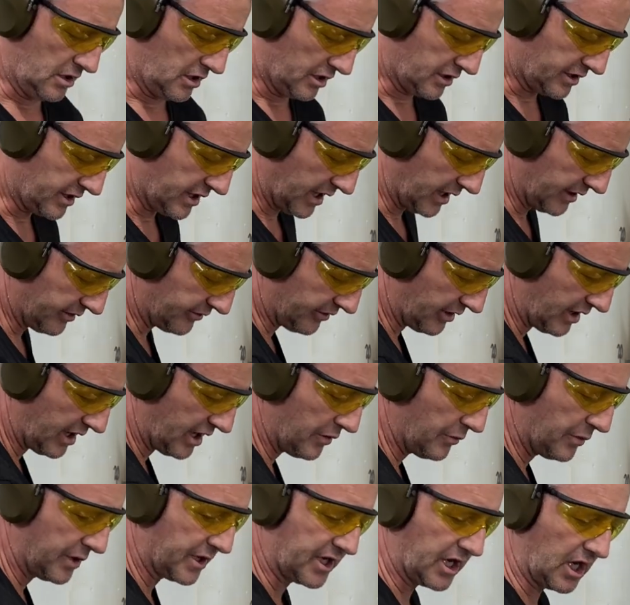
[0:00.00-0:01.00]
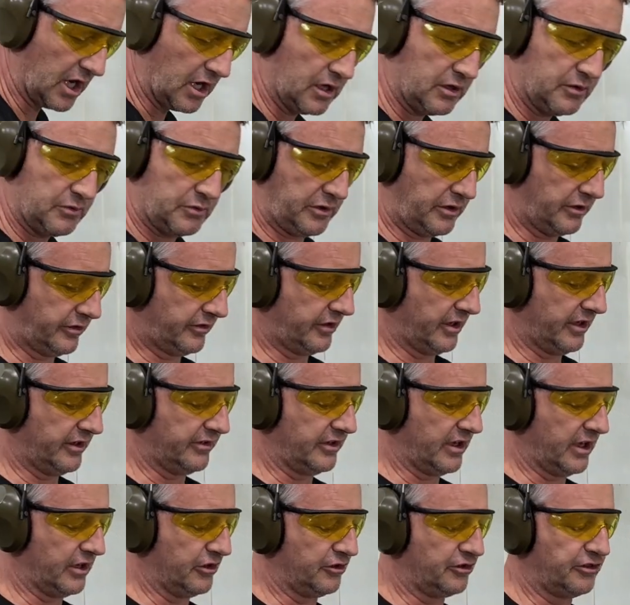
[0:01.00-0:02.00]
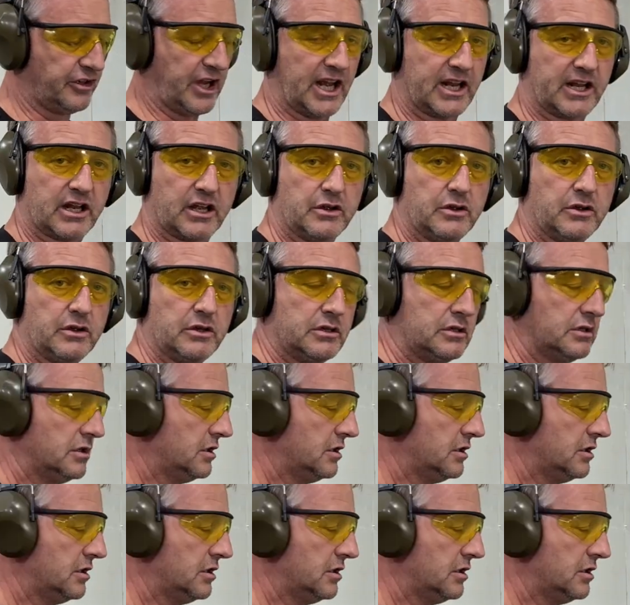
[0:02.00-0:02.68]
Okay, so here we go with the CZ Shadow.